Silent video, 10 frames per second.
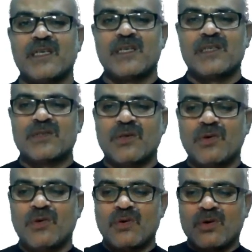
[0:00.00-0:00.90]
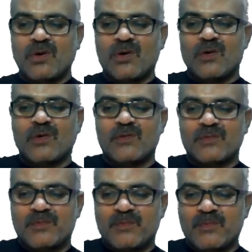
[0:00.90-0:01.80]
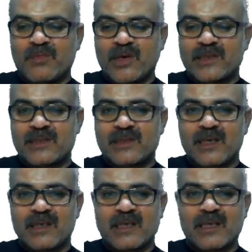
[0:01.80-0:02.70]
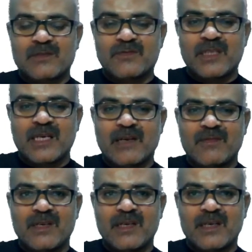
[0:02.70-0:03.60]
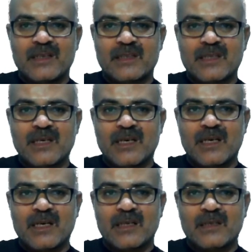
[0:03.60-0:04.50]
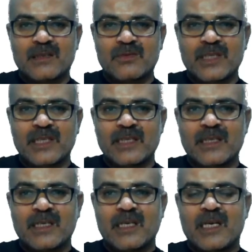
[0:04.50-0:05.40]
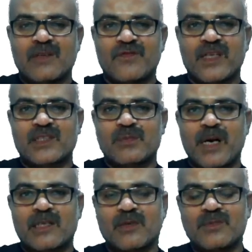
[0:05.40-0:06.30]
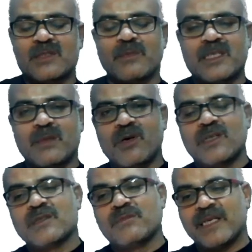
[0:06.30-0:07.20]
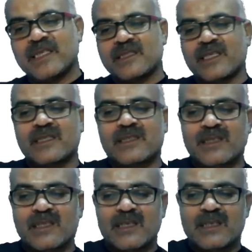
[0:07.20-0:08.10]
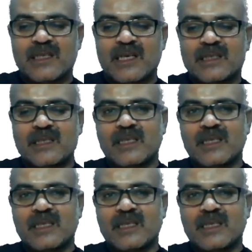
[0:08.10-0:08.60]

So boys and girls, we have learnt today in first part of this metabolism many things, that